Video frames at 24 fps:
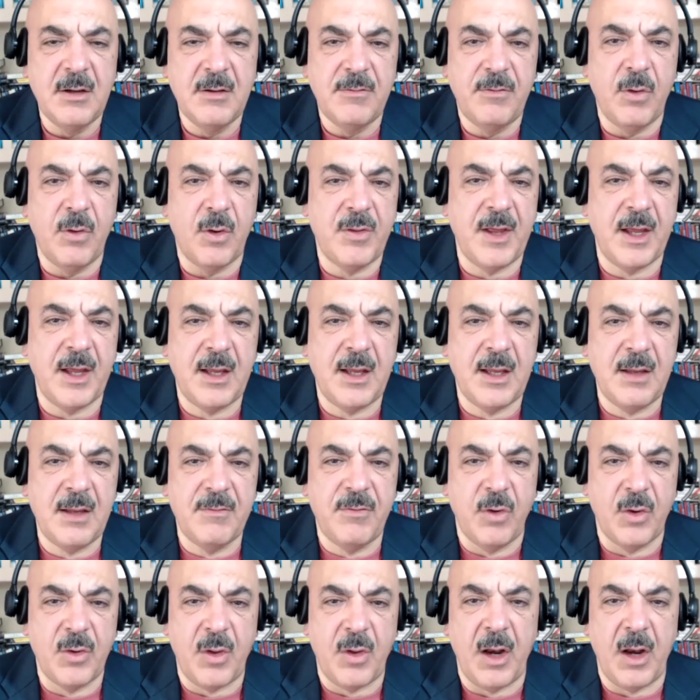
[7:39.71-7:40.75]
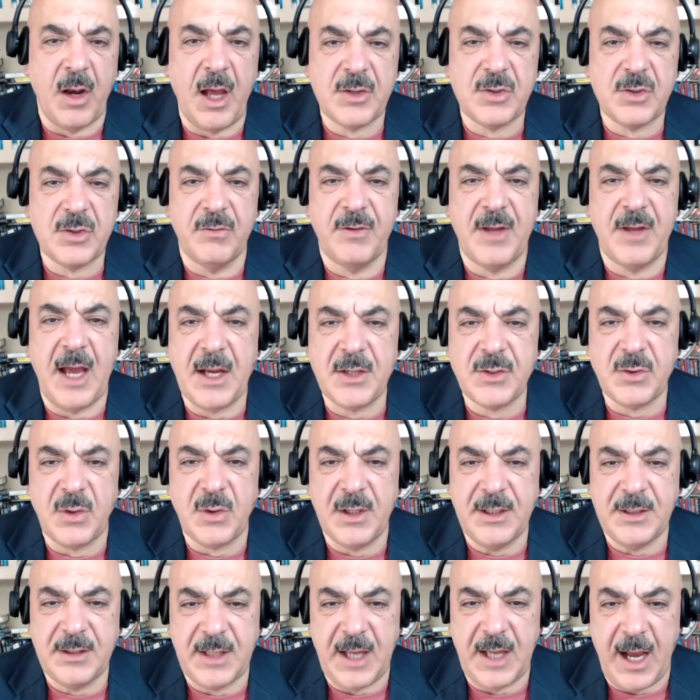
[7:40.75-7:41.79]
for the loss of
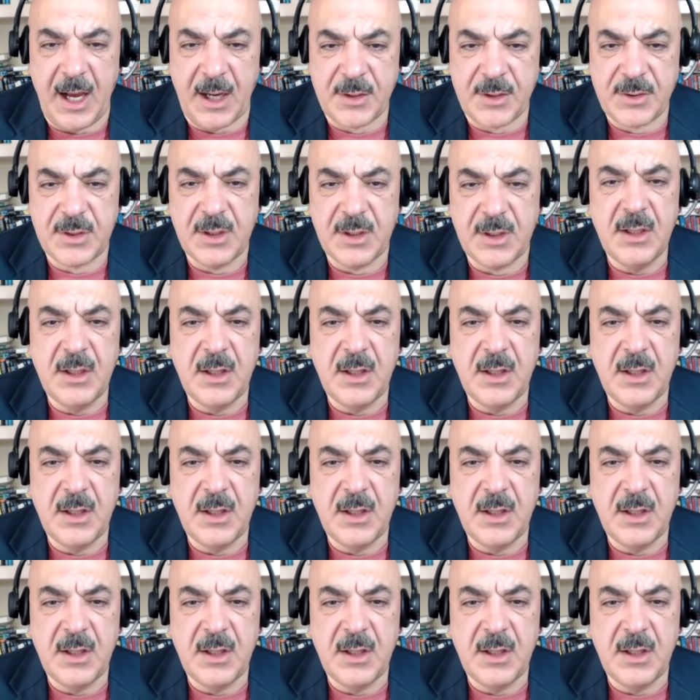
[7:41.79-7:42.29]
gasoline tax.